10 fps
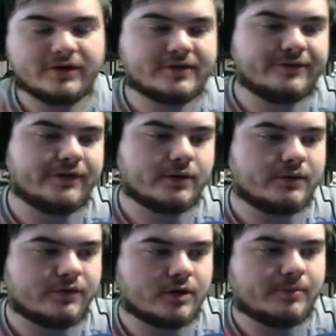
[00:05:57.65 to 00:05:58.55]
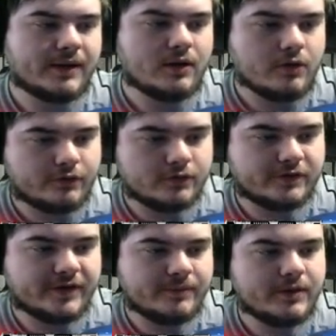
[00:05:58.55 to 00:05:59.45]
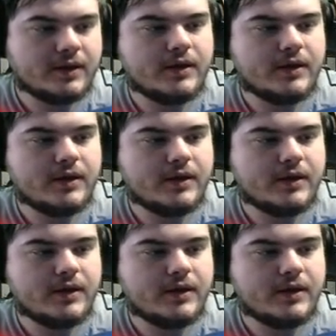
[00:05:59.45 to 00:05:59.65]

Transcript: It's a very, very powerful team.